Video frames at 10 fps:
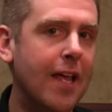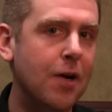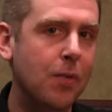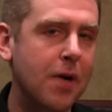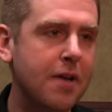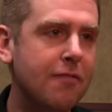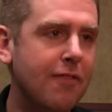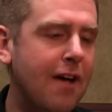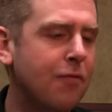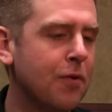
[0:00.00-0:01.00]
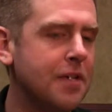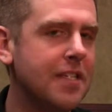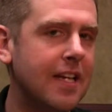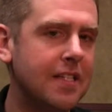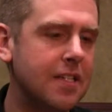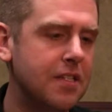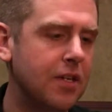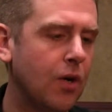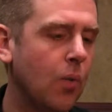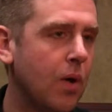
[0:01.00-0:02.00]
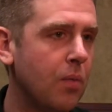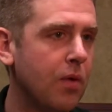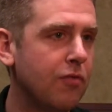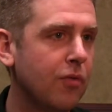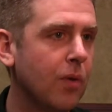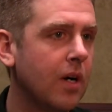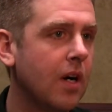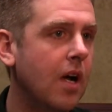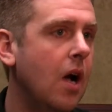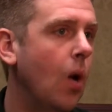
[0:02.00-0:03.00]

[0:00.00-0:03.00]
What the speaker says: 801-546-0114